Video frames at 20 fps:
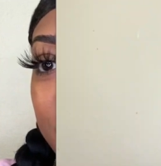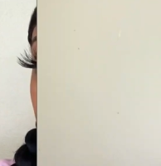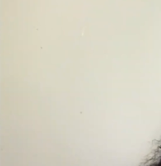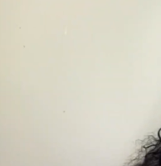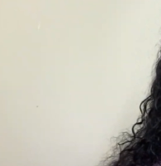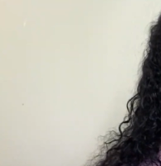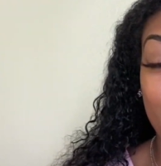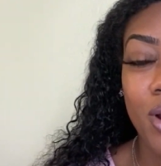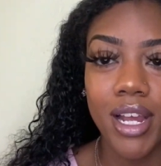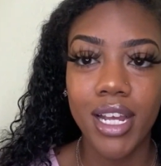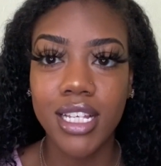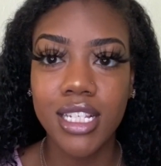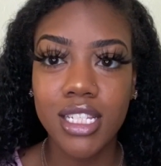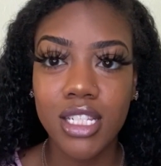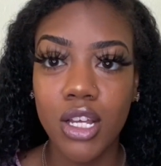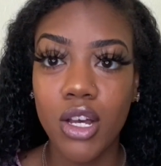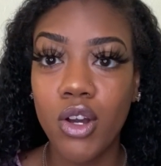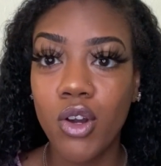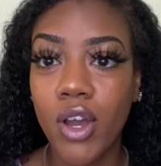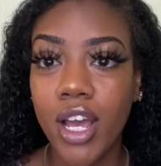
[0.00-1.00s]
All right,
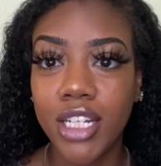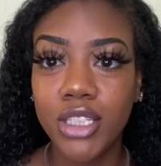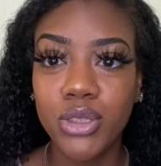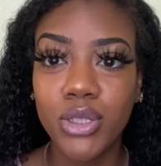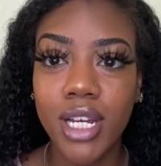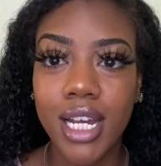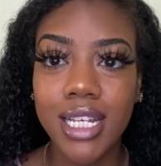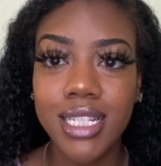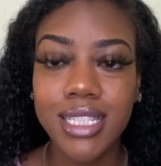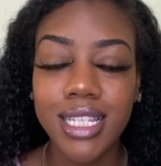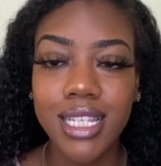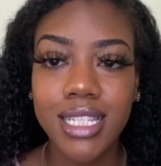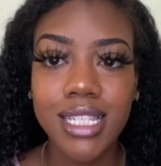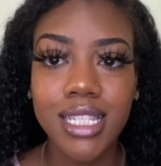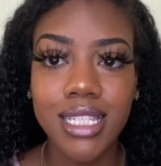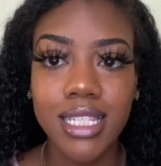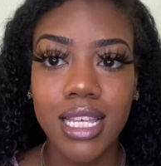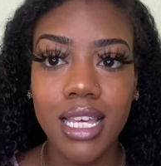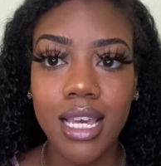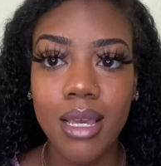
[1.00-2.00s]
so as you guys can
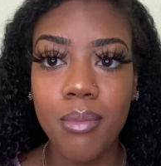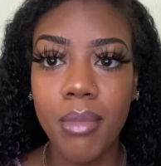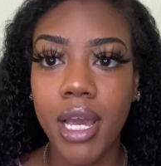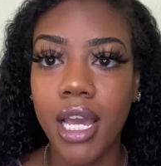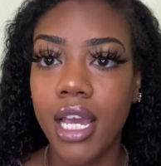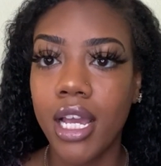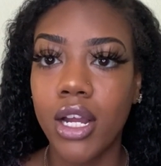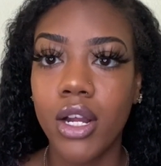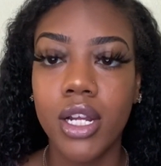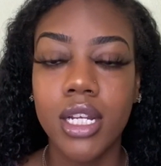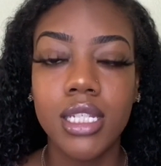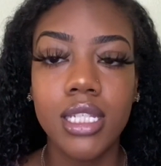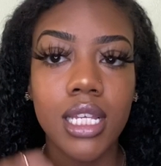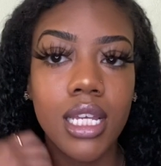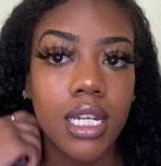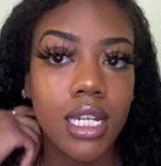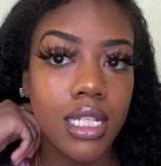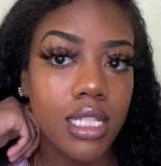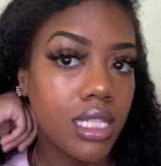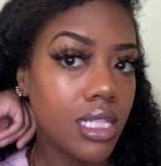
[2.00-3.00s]
see, my hair is
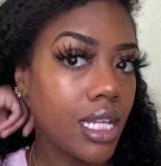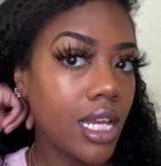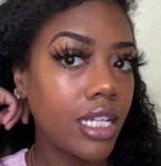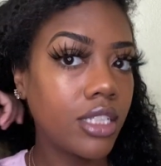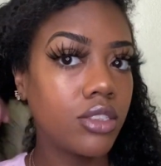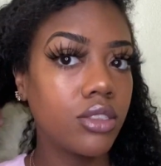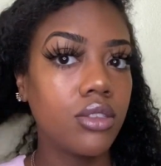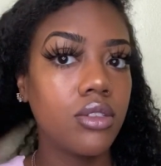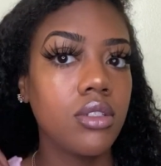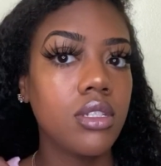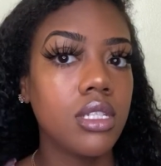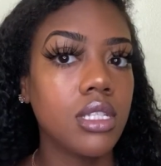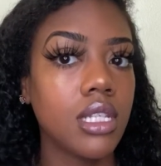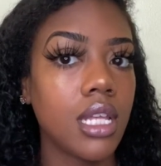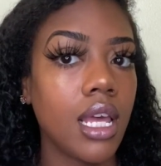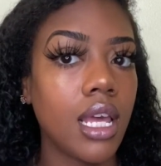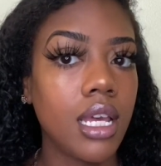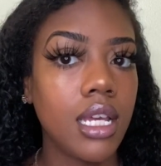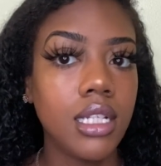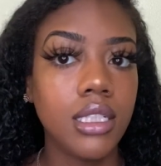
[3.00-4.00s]
in its natural
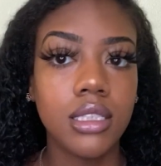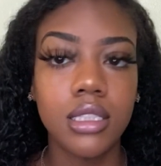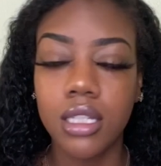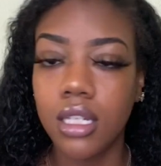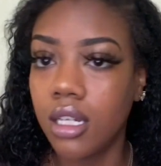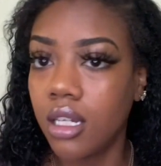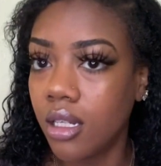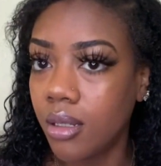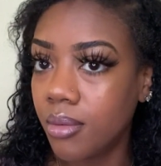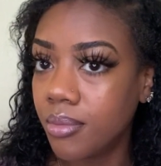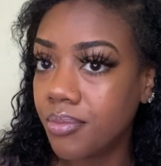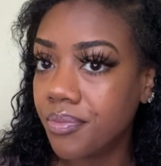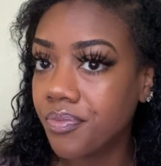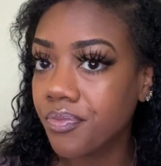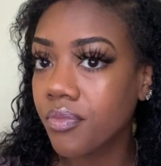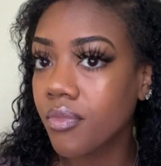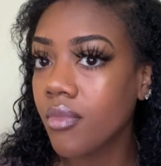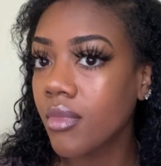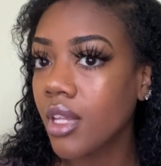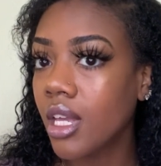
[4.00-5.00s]
state.
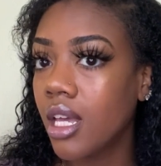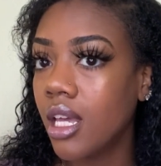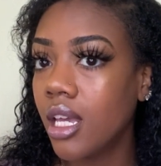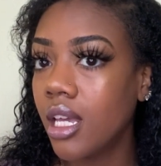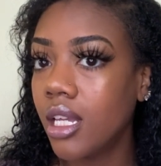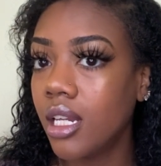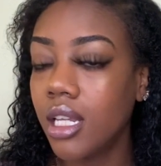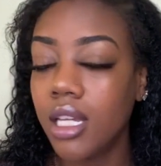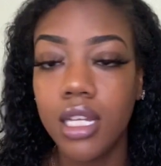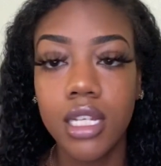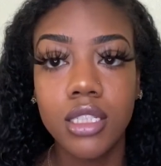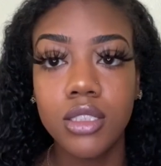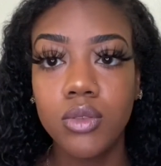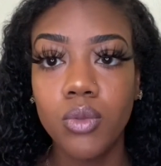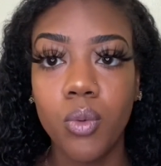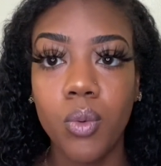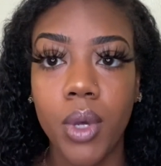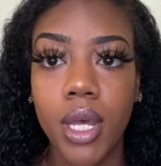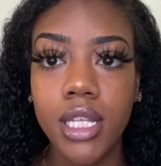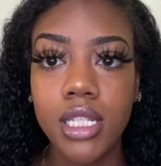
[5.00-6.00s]
It is
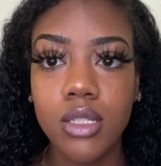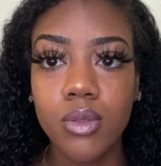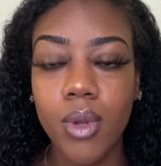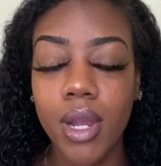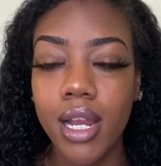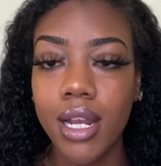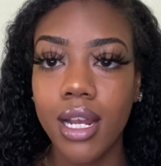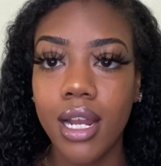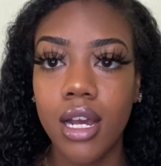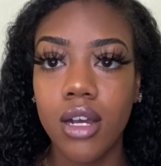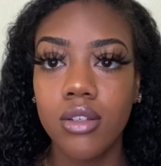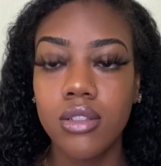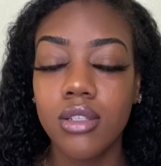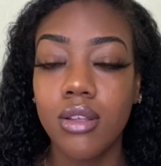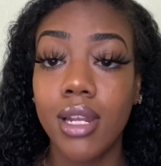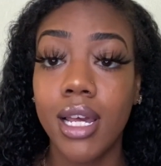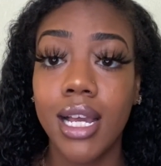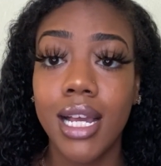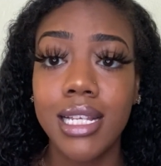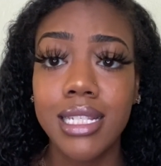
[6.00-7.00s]
wet right now, so
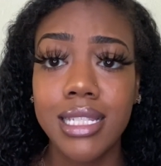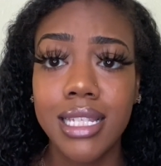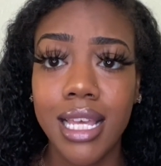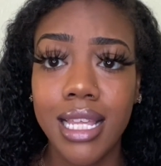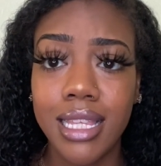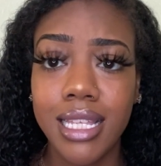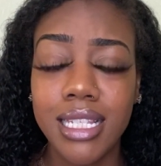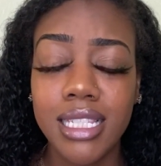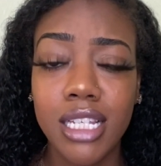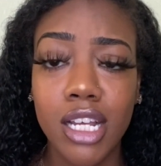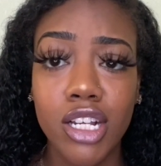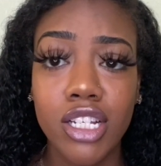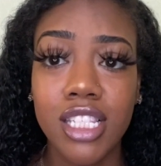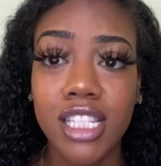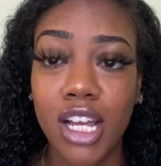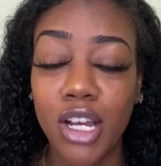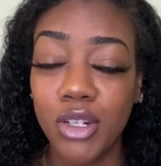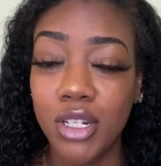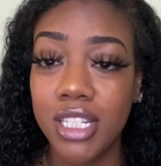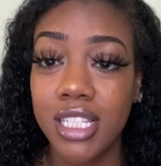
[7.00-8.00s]
like I said, this
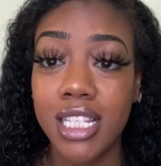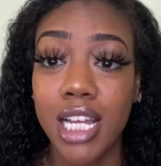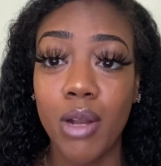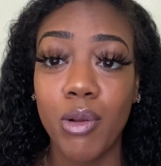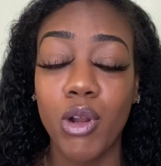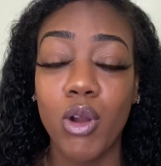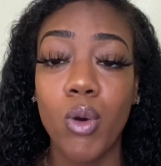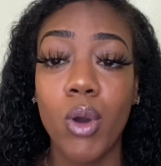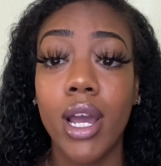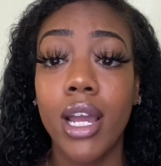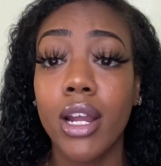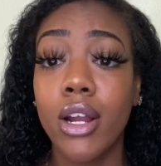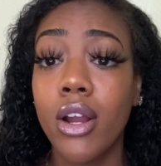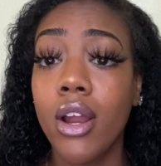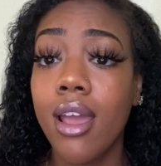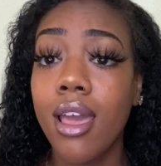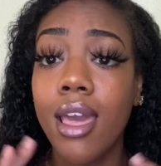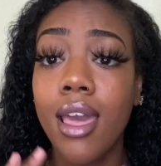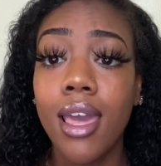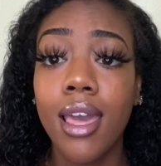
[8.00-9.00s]
hairstyle does not require
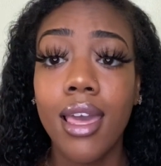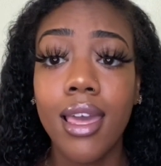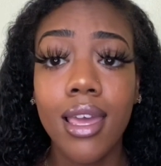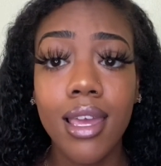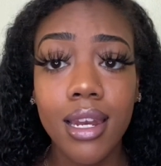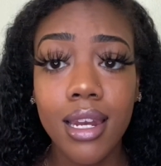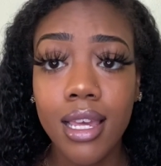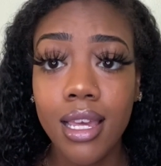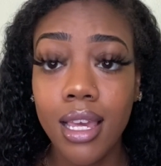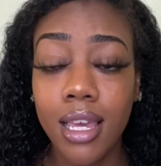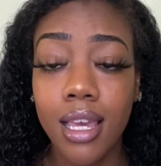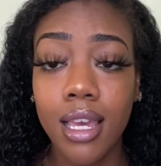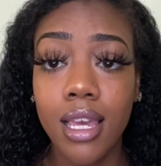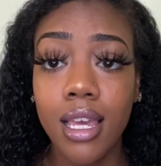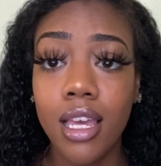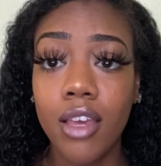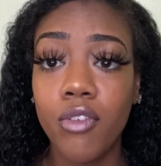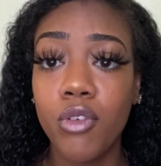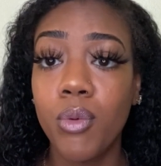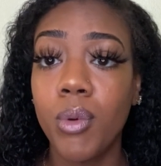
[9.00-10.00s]
any
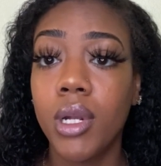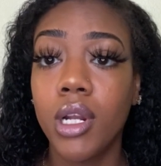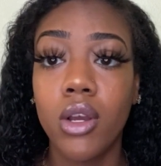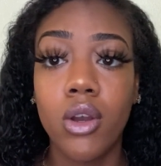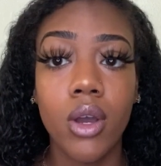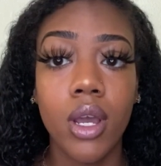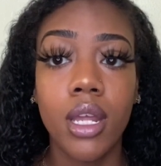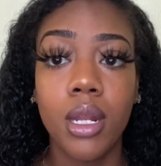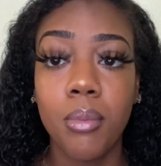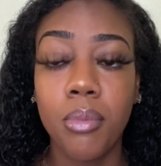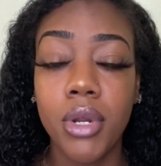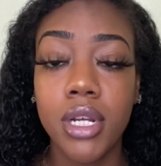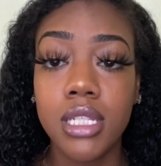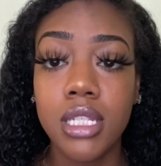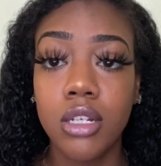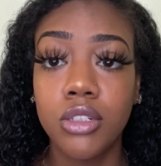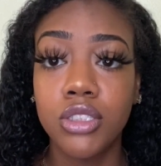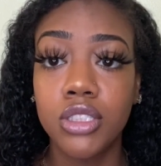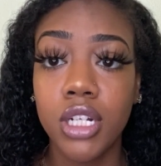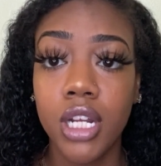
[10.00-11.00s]
heat. If you want to go ahead and press
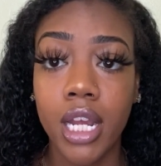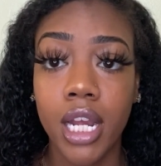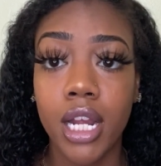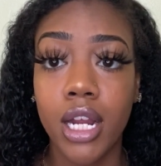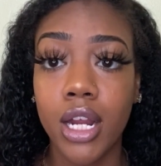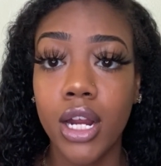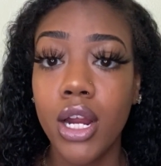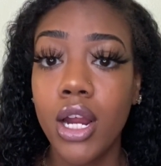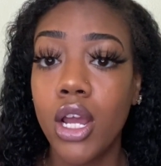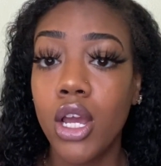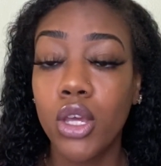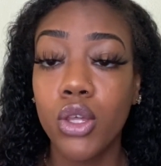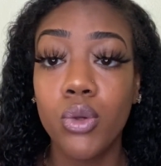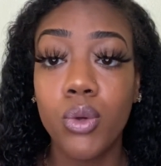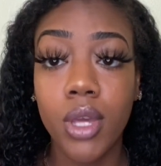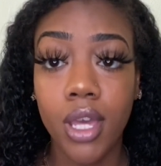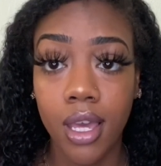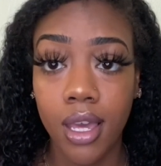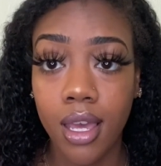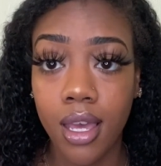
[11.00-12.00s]
out your hair, you
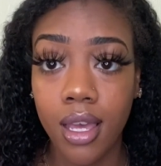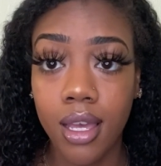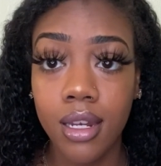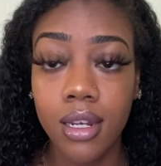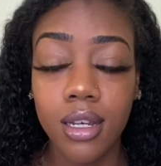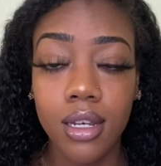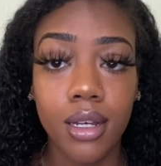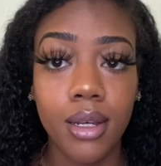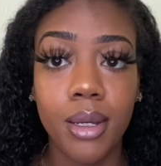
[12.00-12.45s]
can.